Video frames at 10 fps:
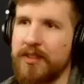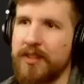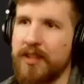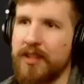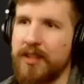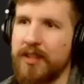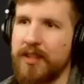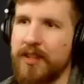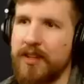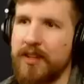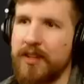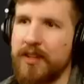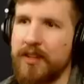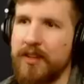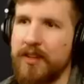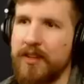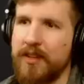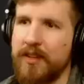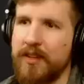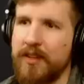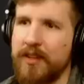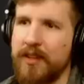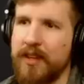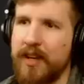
[no speech]